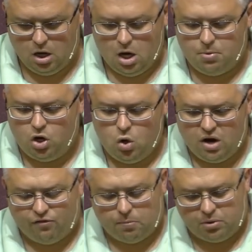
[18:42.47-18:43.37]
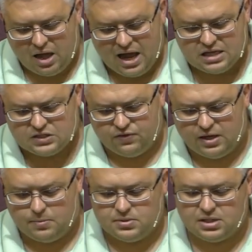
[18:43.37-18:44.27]
but whoever
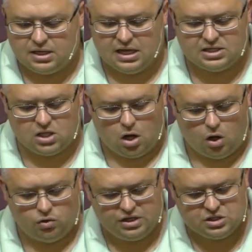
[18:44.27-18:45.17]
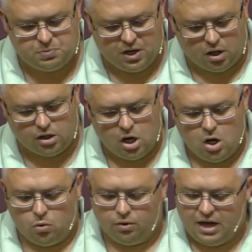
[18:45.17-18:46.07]
blasphemes against the Holy Spirit
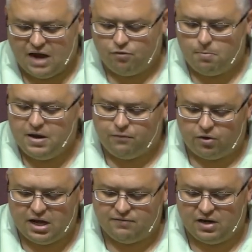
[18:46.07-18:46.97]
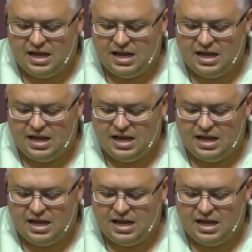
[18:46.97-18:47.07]
will never be forgiven.